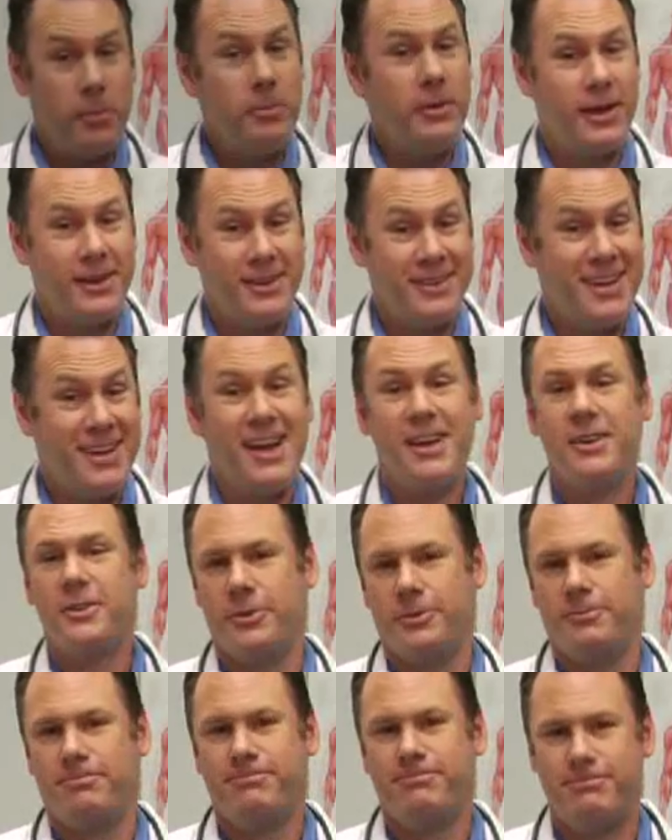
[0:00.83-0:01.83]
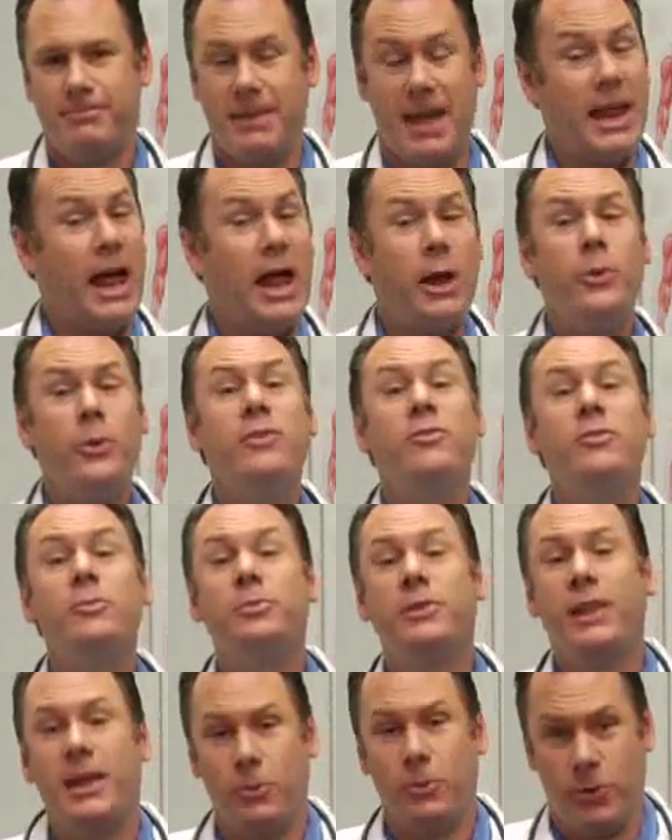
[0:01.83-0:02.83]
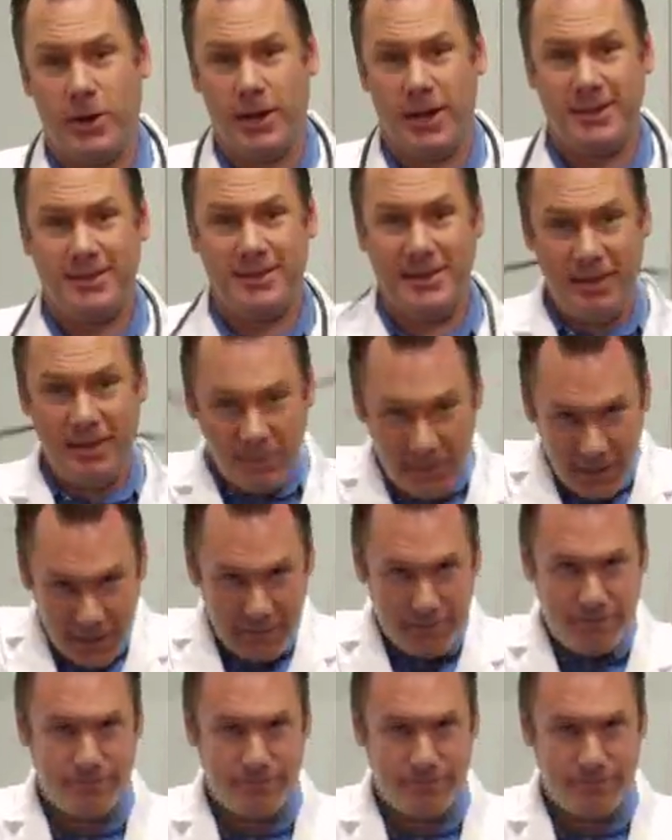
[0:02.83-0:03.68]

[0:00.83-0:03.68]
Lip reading: I'm not a doctor, and I don't even play one on TV.